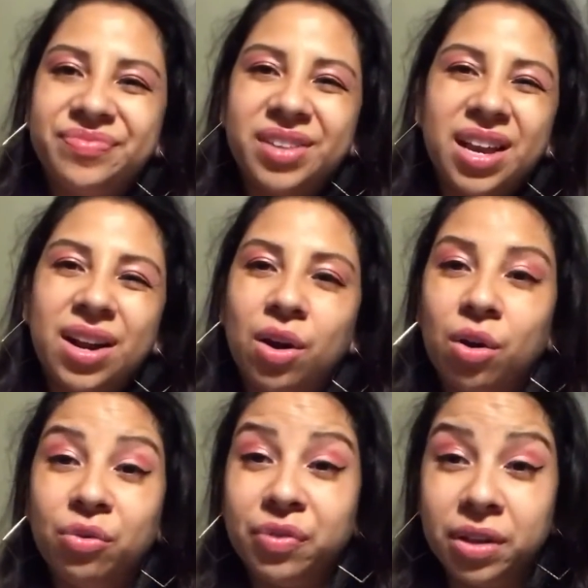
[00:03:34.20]
kind of
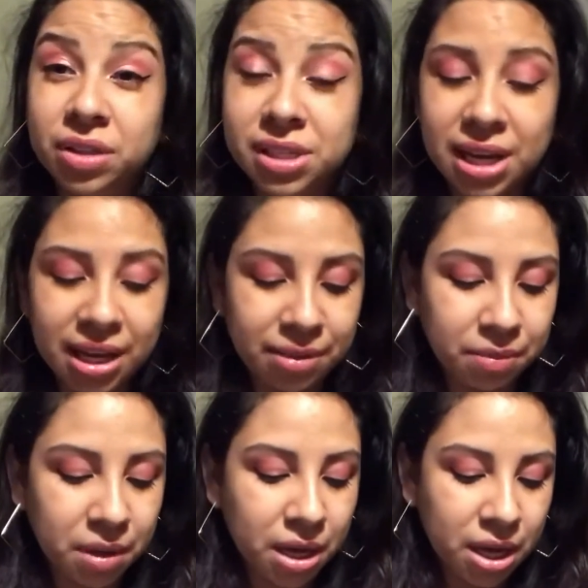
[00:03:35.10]
all feel the same,
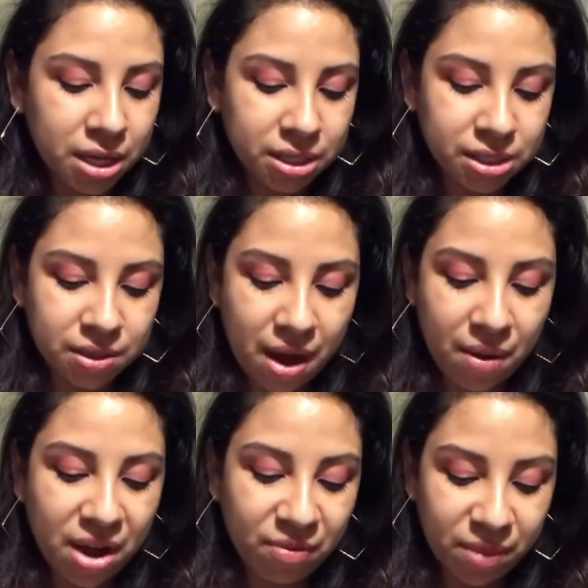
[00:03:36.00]
so I don't
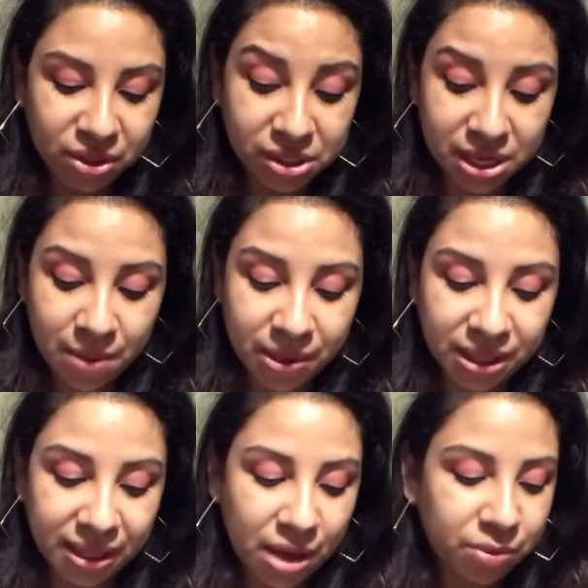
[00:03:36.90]
have much to say about
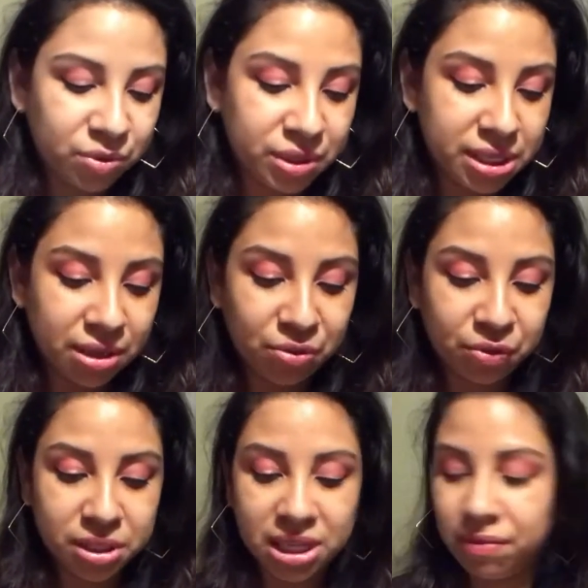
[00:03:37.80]
that. That was retailing for
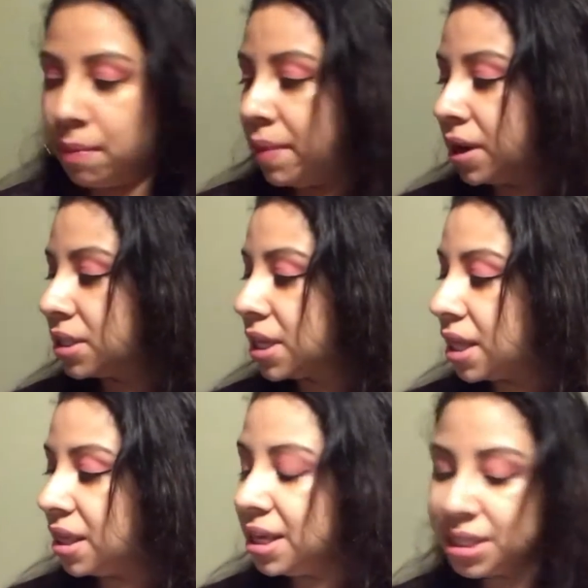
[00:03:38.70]
7 bucks.
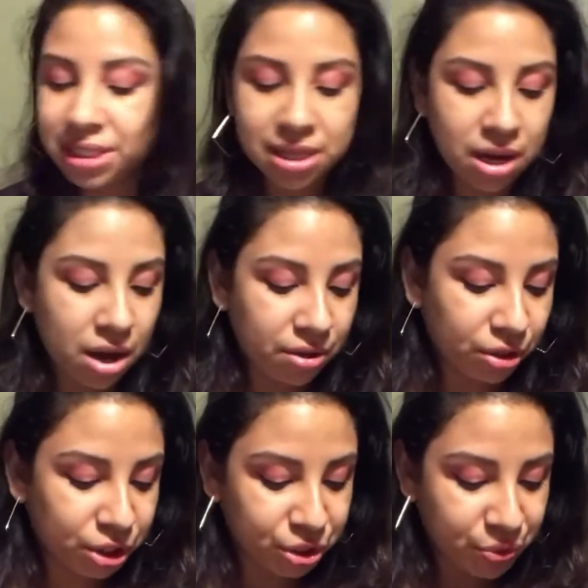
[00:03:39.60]
These other
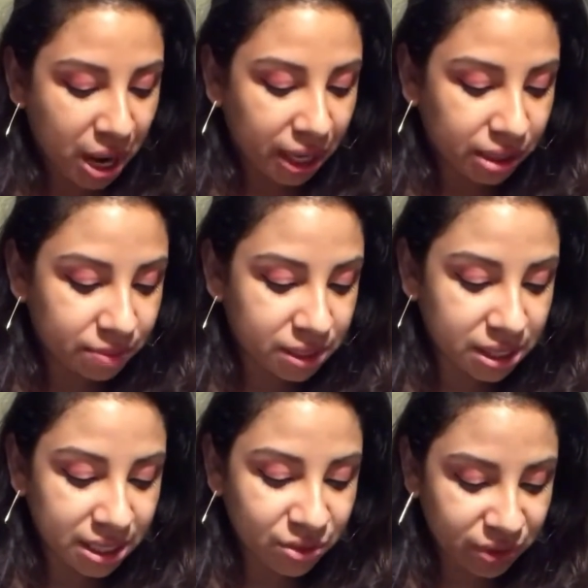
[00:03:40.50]
two items,
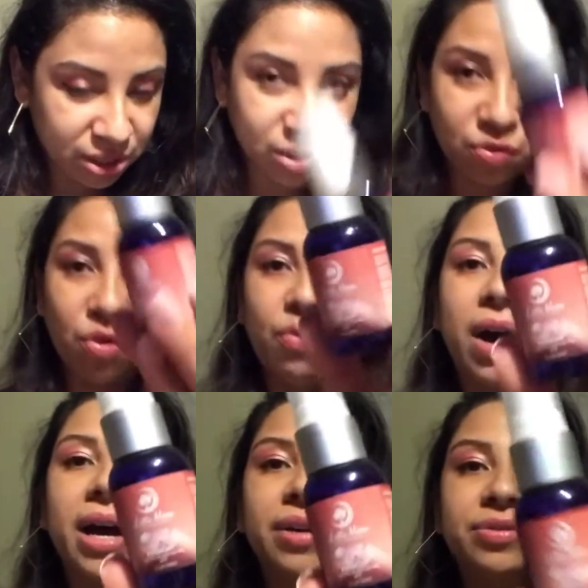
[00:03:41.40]
this retails for
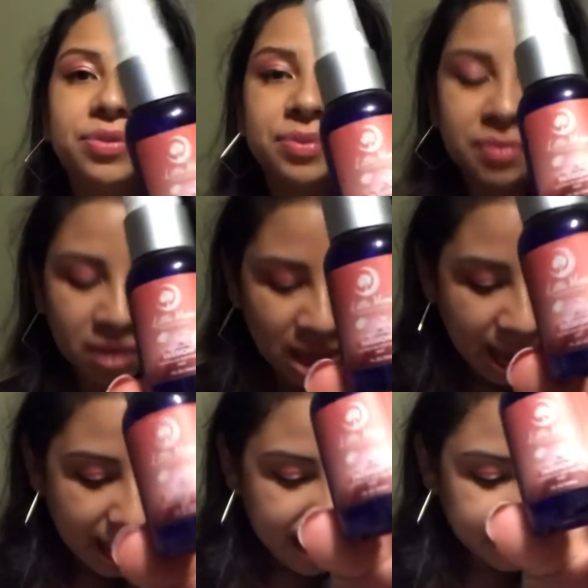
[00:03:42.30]
5.
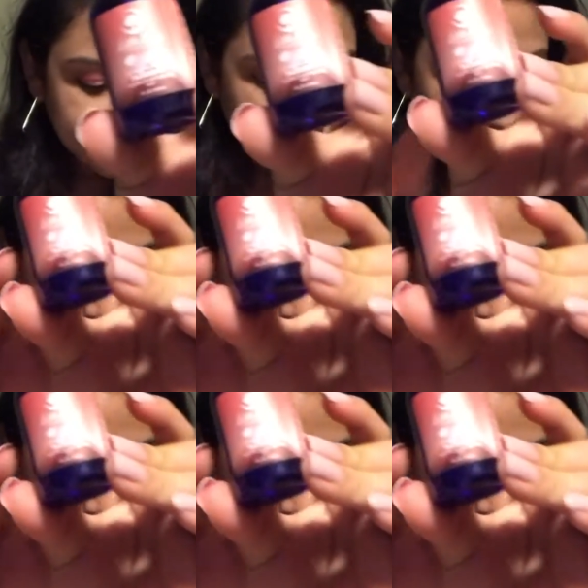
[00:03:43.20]
And so it